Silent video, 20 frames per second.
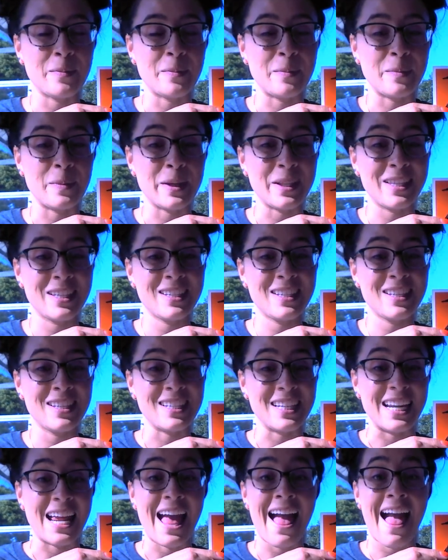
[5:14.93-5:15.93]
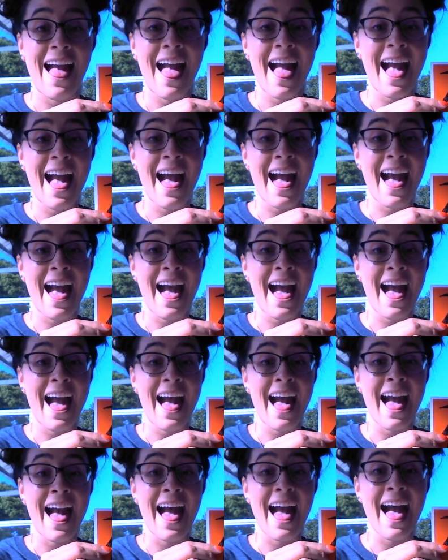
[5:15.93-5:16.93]
but this is an
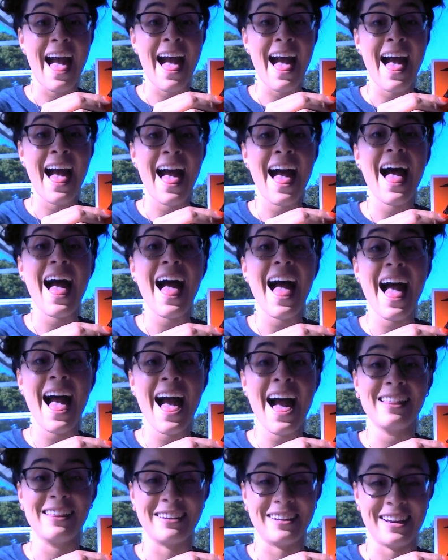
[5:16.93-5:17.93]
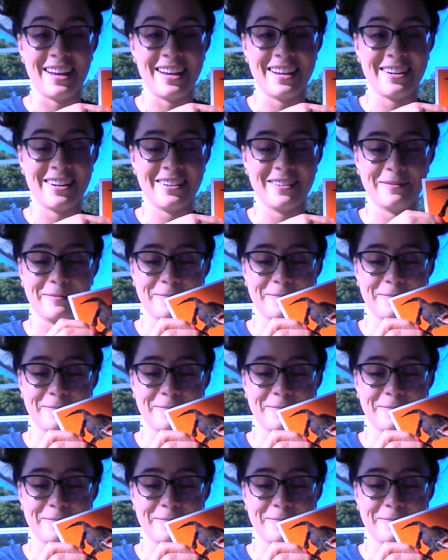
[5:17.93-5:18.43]
alligator.